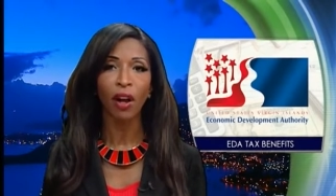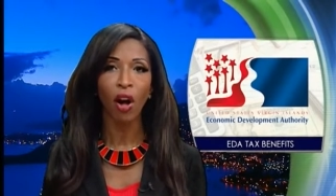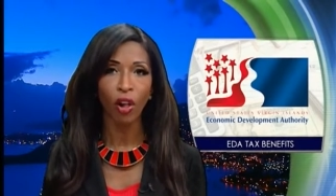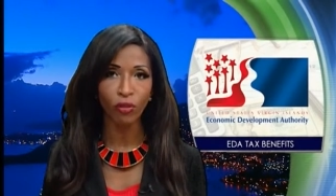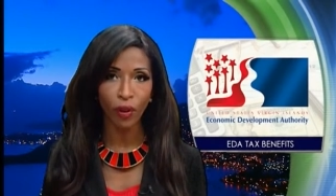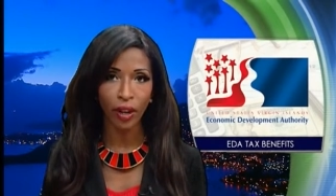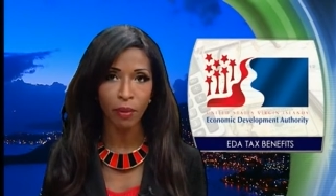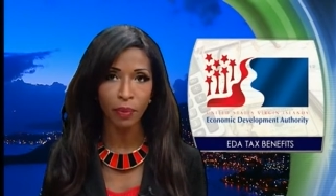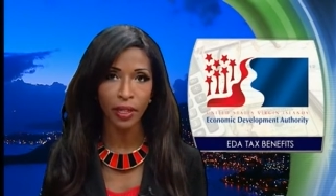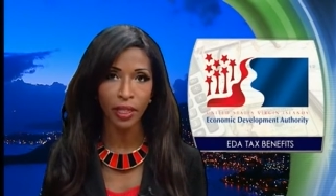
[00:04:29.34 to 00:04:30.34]
All four
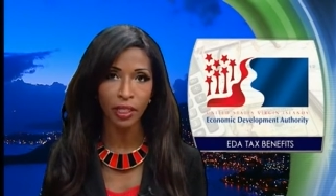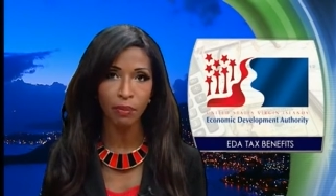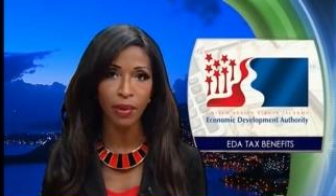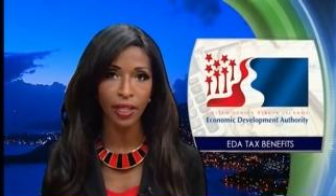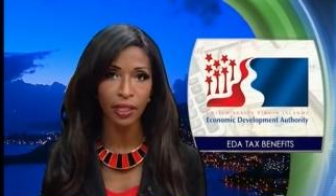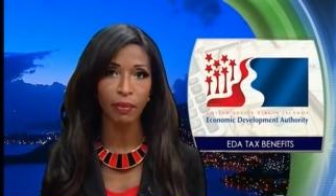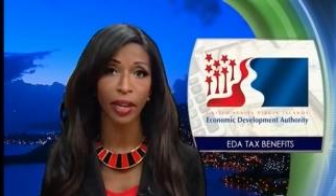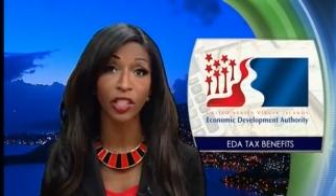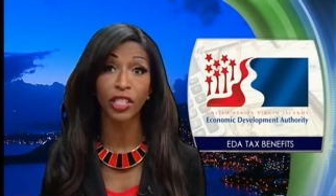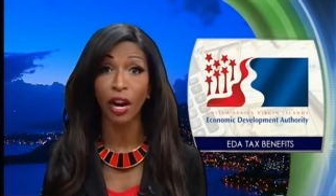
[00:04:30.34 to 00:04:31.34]
companies must
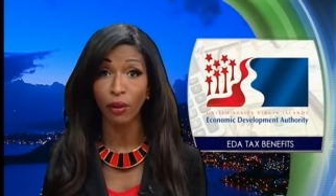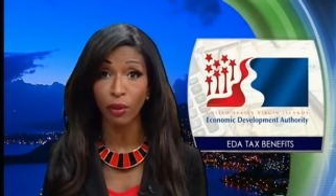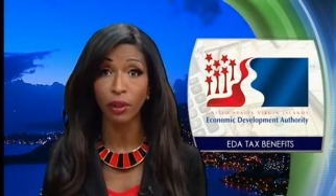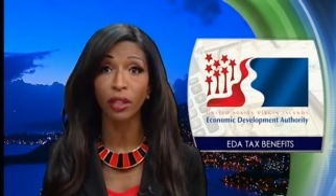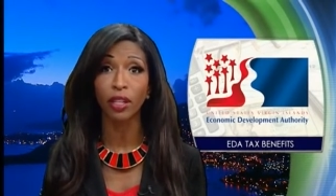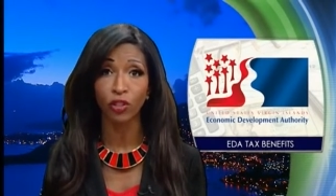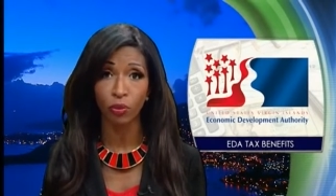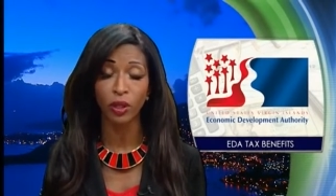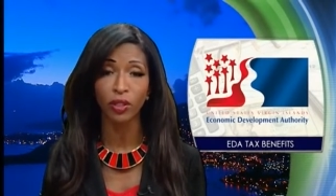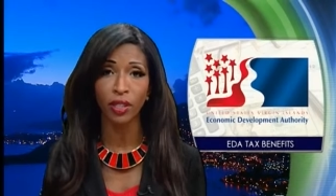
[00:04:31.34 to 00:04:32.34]
make charitable
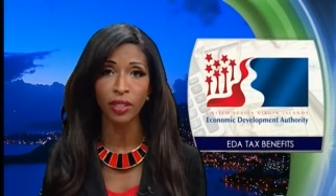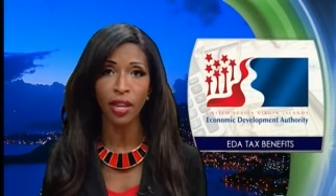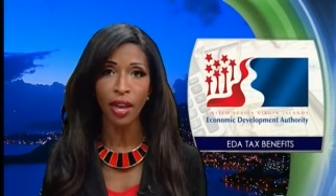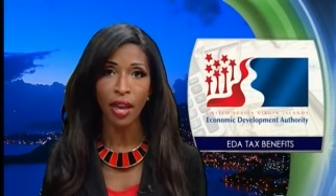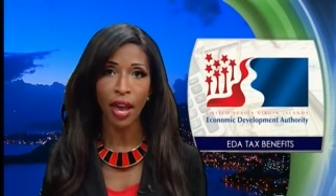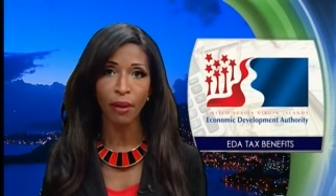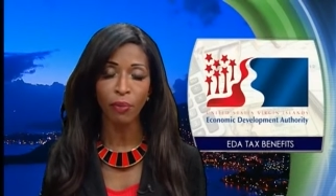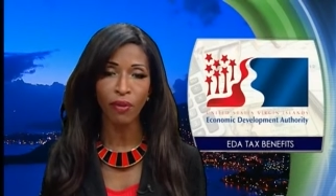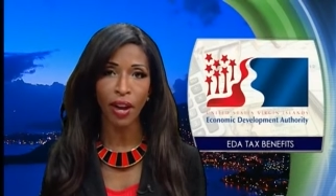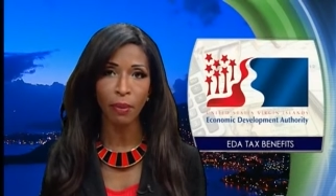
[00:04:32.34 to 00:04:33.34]
contributions and
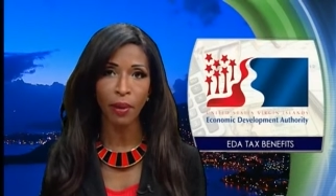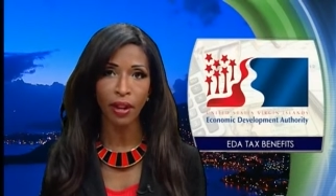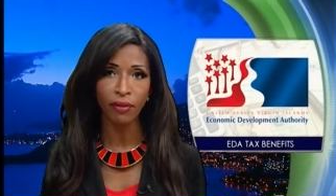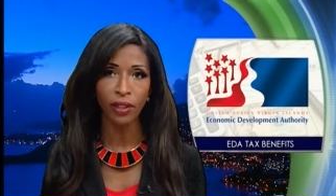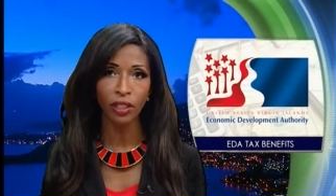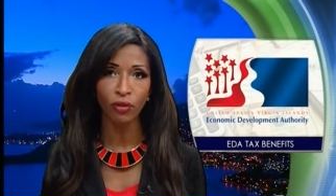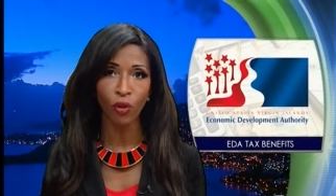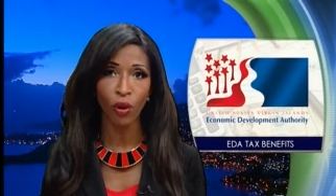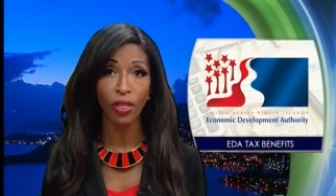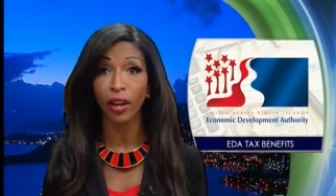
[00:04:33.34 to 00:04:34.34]
provide benefits
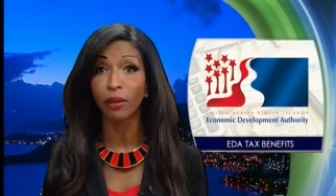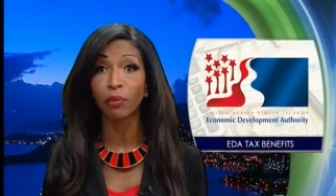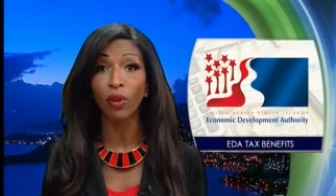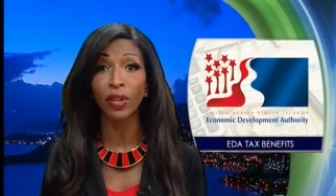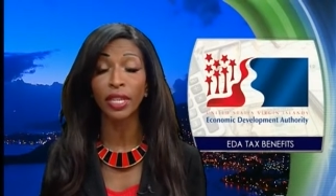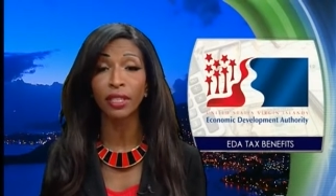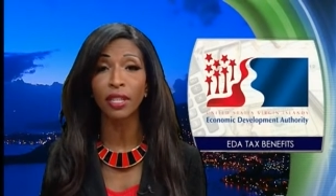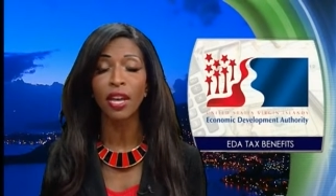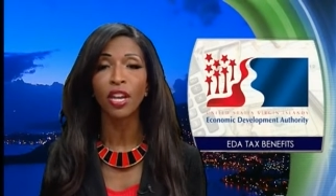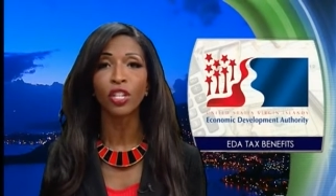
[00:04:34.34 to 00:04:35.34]
for their employees
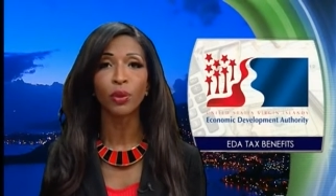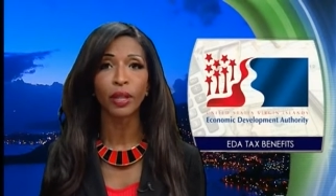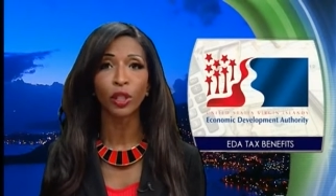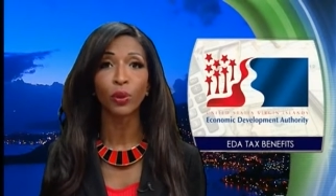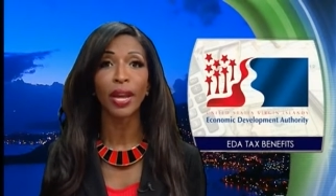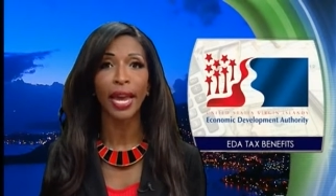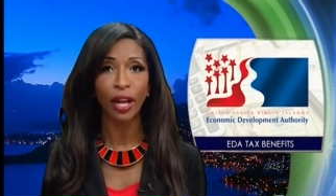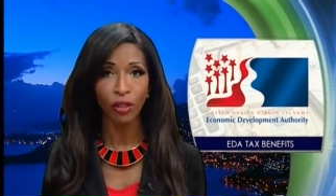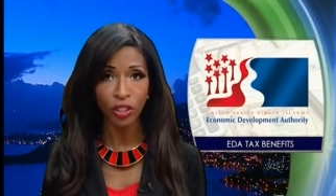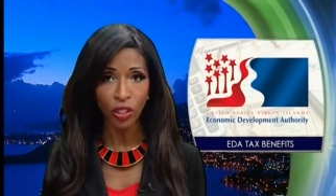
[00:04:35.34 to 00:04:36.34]
to include
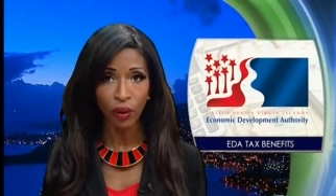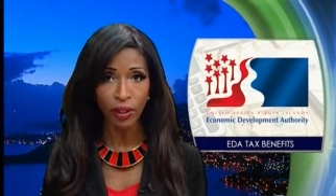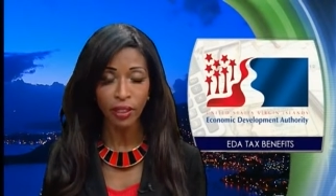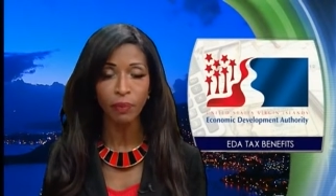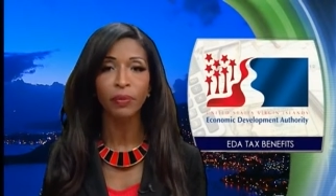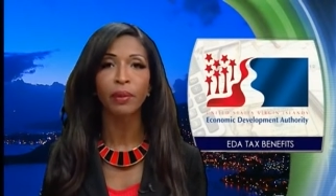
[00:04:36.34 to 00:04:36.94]
health insurance,